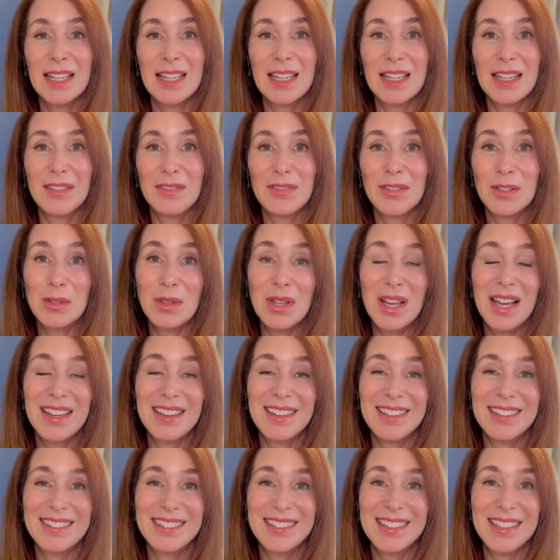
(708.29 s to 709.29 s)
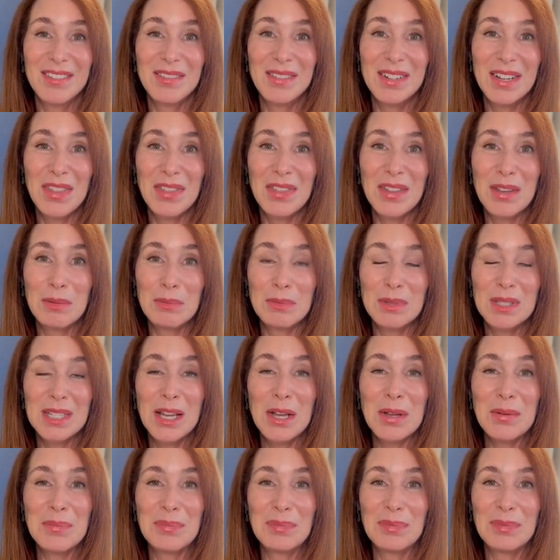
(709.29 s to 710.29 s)
If you like it, give it a thumbs
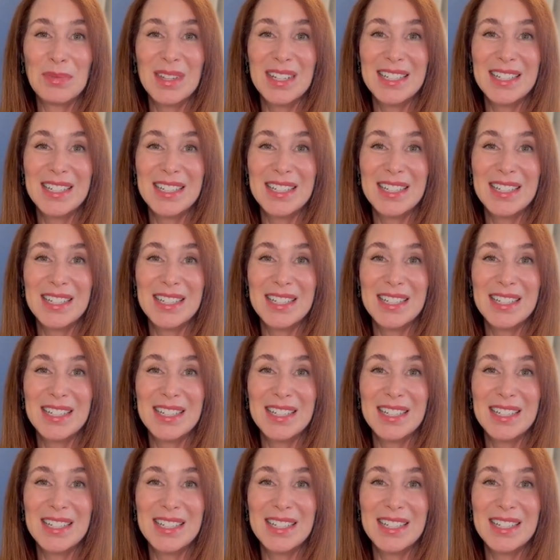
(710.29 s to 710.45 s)
up,